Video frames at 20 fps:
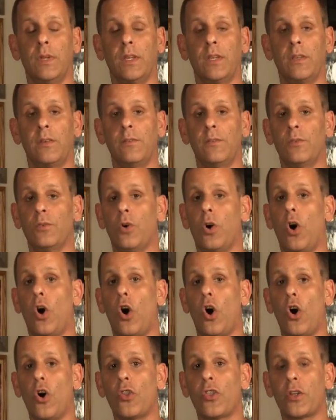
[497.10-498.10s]
and give you
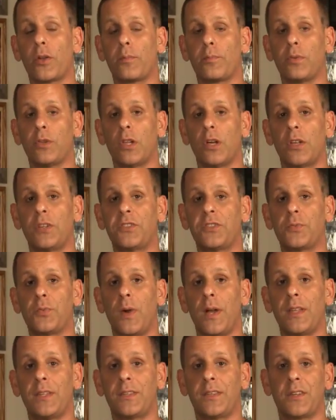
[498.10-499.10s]
all their blood,
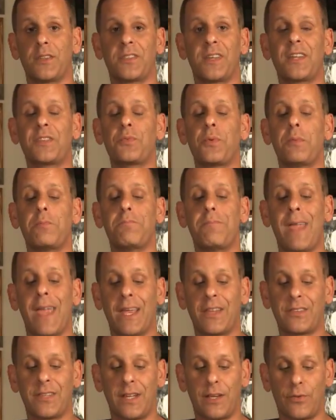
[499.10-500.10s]
sweat, and tears. That's what
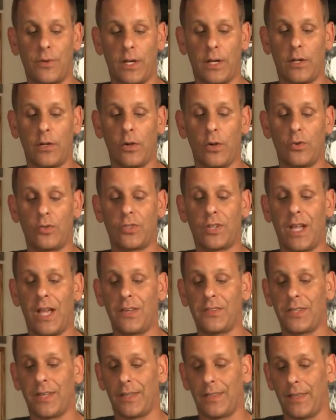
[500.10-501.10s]
makes a great coach.
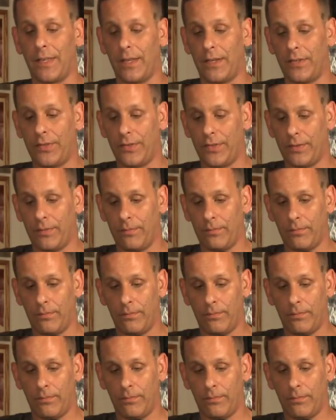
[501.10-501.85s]
Guys like this.